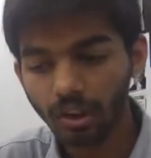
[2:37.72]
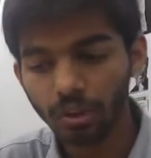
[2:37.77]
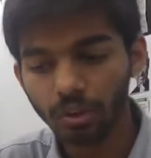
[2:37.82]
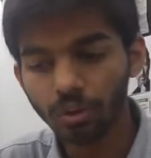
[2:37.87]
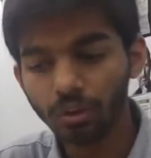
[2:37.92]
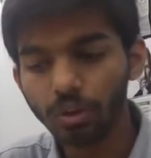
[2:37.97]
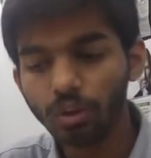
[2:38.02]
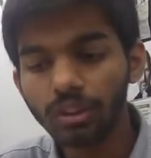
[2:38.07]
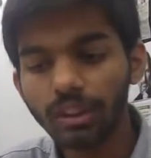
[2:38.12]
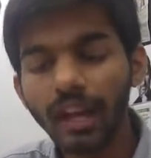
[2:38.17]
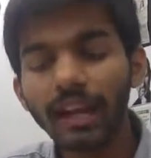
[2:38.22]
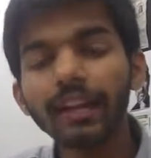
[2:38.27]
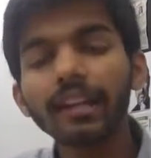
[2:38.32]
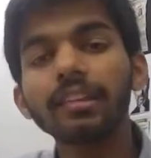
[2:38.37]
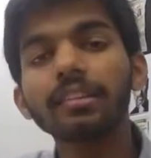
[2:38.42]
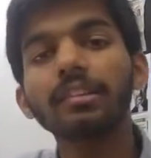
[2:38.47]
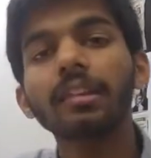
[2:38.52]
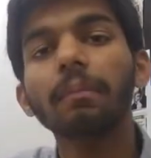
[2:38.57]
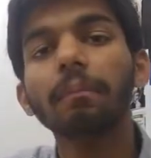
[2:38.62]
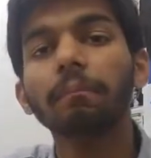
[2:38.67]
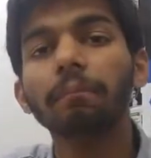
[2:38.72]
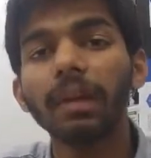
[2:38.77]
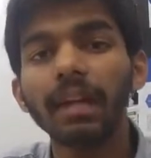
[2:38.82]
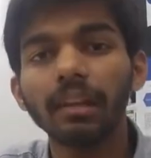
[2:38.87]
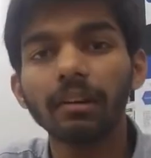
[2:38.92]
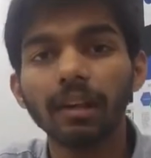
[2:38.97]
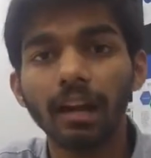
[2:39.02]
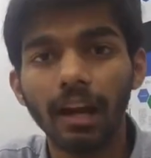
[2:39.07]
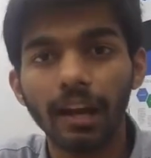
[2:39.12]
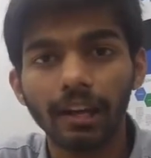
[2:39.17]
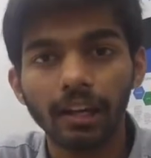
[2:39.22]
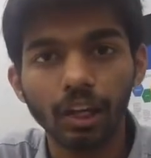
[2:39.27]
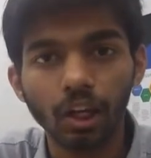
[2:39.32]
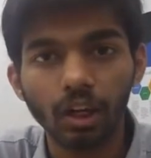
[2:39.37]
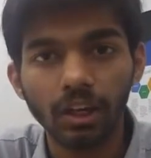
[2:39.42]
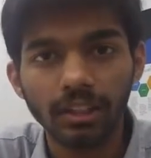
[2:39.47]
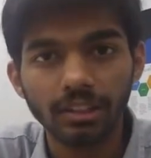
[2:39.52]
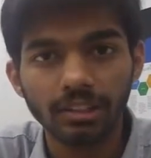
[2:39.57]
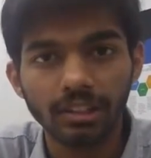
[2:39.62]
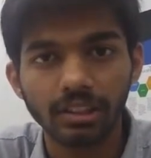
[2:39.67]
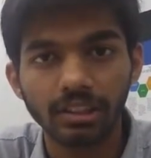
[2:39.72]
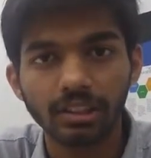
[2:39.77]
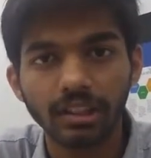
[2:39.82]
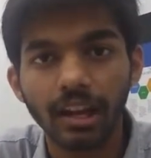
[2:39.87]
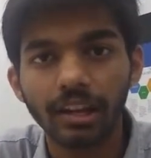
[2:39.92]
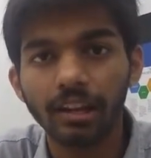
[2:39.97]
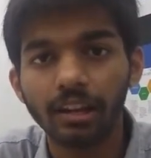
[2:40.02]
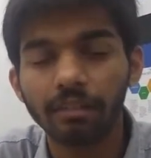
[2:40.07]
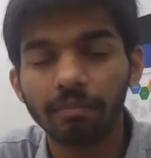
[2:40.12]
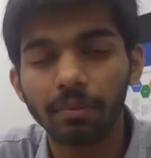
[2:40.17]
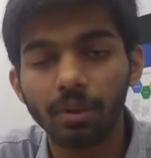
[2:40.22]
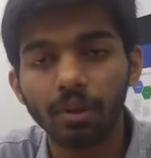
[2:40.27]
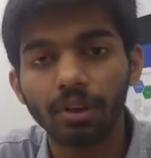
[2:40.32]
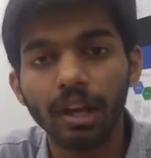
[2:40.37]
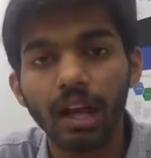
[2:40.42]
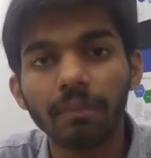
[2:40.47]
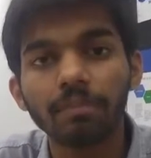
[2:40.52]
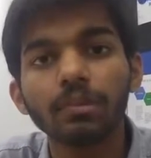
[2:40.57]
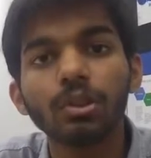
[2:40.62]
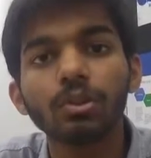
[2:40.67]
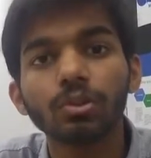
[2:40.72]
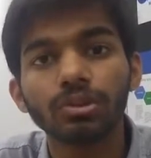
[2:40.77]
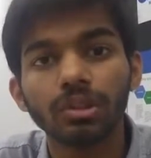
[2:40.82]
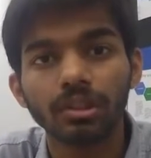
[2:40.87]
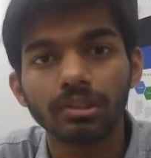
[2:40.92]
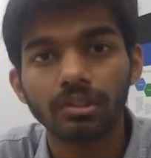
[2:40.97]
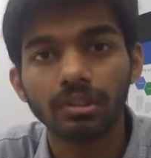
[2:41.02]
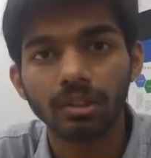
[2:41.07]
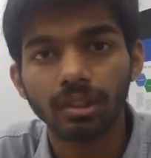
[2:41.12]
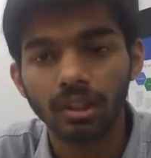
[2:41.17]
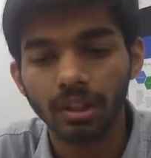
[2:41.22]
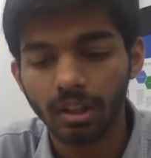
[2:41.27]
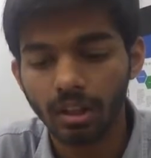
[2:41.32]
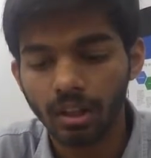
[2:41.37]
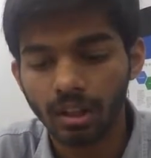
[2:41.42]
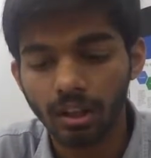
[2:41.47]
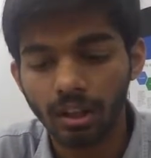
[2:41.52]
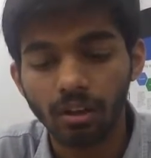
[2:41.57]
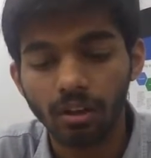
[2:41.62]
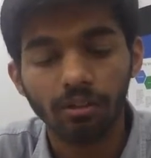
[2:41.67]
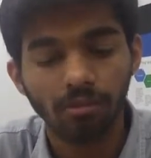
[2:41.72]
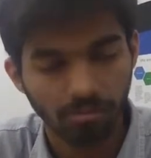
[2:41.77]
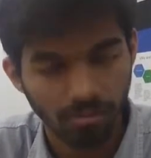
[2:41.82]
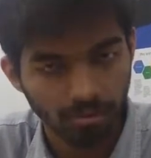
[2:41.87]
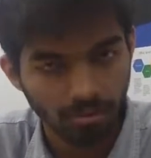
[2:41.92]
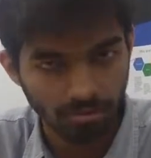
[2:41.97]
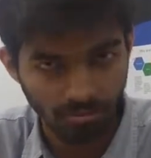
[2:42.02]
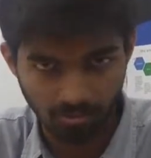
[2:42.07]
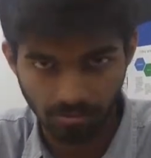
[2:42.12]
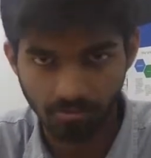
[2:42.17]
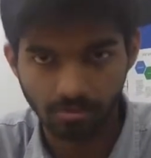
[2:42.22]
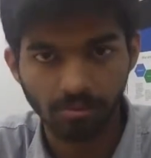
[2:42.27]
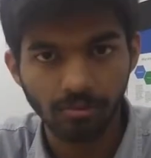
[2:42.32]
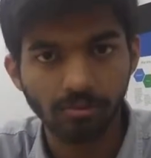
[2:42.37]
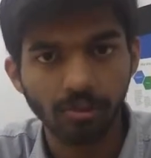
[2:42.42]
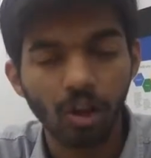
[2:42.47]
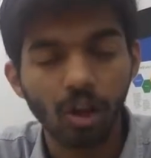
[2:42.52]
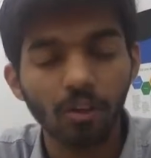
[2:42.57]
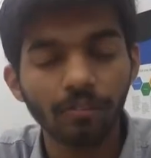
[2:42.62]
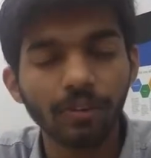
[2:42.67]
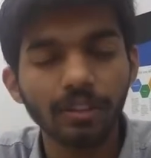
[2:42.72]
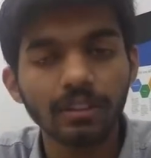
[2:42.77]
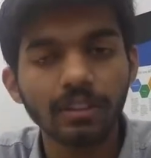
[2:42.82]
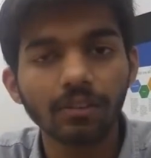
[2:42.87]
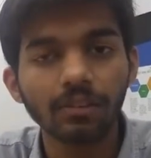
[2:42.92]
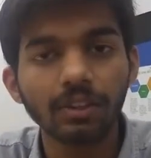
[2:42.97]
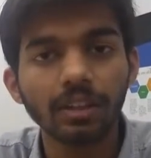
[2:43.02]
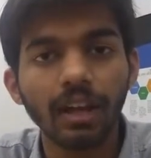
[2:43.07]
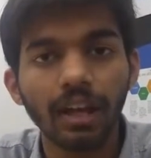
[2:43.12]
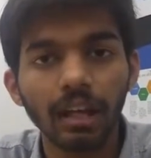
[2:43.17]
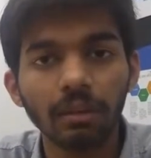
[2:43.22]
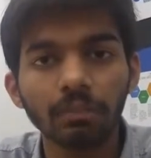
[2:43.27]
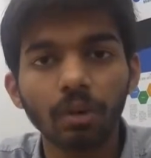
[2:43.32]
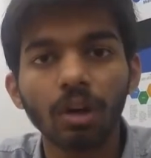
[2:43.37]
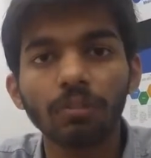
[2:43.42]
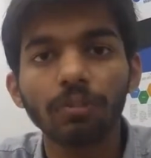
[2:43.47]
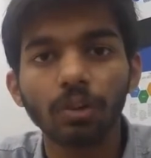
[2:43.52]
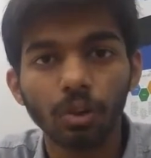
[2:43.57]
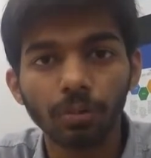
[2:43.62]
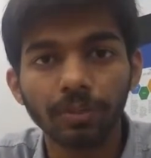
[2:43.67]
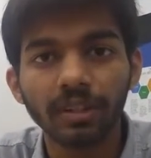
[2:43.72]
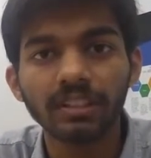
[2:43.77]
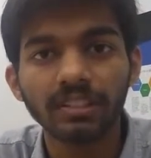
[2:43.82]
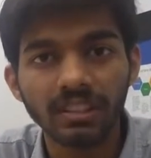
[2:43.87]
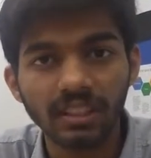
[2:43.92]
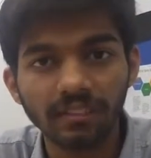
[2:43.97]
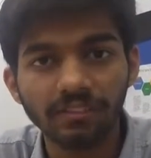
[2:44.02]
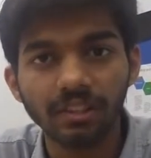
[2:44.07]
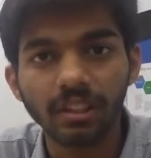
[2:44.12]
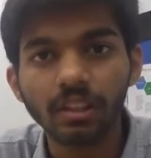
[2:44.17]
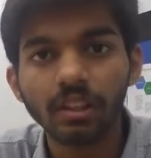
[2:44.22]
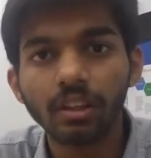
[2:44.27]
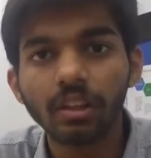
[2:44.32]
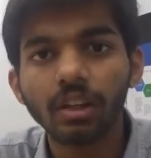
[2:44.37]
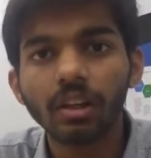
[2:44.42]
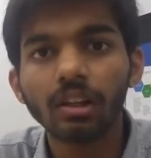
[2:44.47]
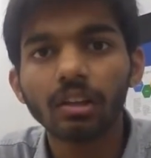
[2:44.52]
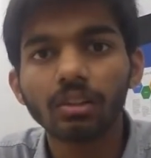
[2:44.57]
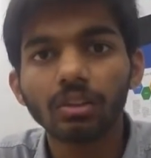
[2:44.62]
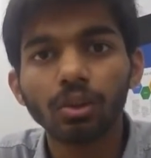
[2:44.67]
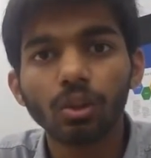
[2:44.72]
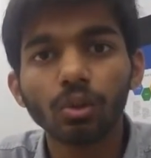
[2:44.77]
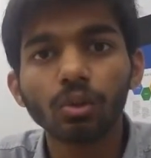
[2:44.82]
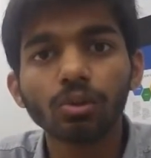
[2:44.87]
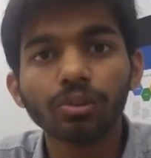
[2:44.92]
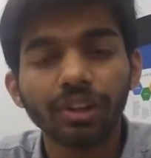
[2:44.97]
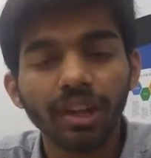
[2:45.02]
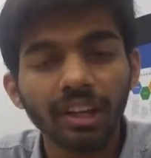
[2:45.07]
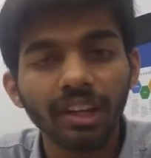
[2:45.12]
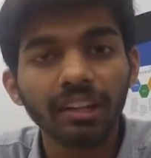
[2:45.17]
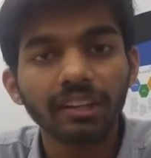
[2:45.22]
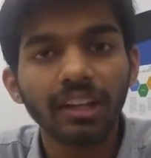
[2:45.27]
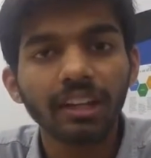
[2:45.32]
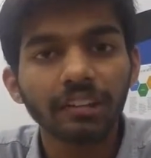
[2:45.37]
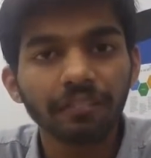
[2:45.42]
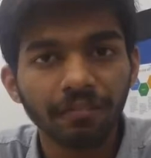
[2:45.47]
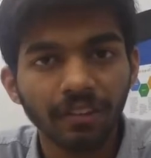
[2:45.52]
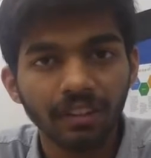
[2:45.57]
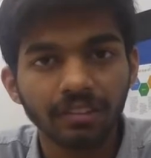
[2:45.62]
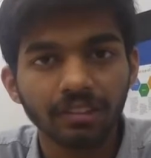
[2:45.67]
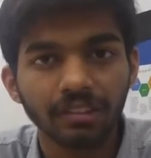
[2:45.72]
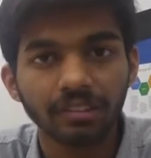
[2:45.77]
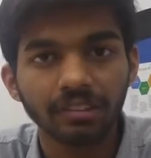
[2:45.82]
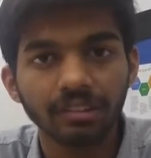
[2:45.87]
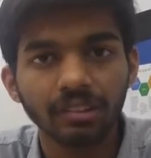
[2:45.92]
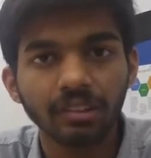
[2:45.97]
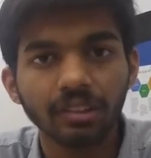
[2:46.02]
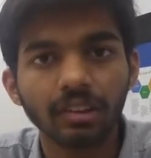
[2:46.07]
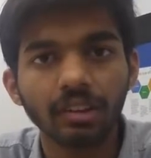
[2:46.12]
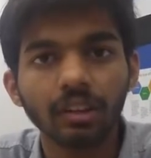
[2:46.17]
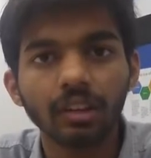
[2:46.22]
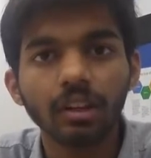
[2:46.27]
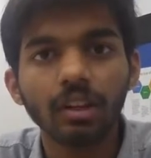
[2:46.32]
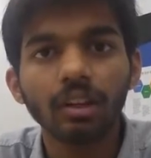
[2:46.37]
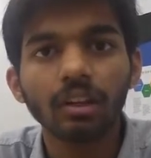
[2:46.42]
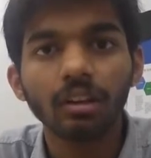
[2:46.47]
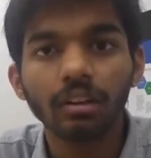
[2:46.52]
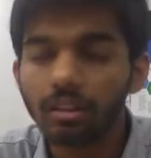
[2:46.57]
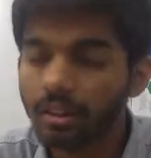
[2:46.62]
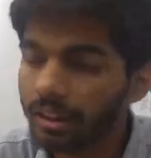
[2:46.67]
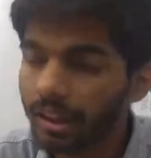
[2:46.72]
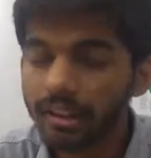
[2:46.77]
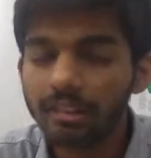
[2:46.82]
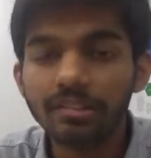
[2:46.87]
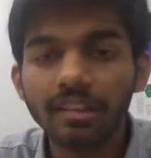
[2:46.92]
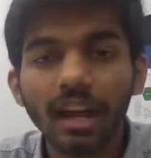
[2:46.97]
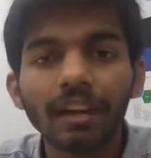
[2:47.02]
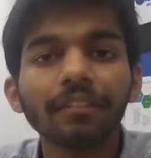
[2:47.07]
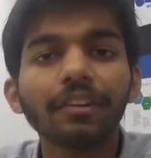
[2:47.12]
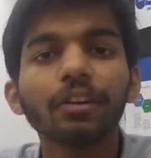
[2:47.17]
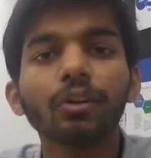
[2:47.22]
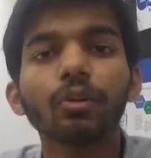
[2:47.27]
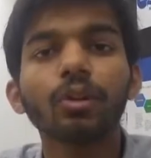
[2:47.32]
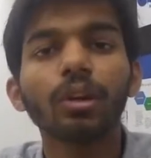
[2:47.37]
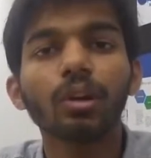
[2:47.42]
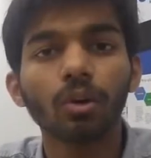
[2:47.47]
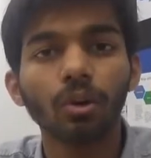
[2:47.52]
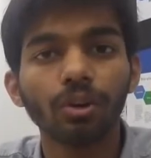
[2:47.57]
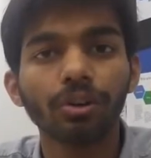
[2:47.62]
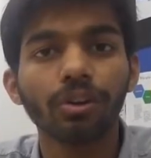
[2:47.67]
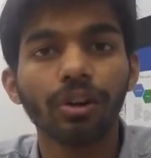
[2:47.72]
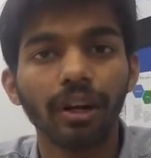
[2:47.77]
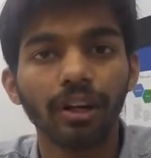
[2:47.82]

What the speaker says: So that is the main ideology that our program uses, obviously with the help of OpenCV, to recognize faces. Let's dive into the code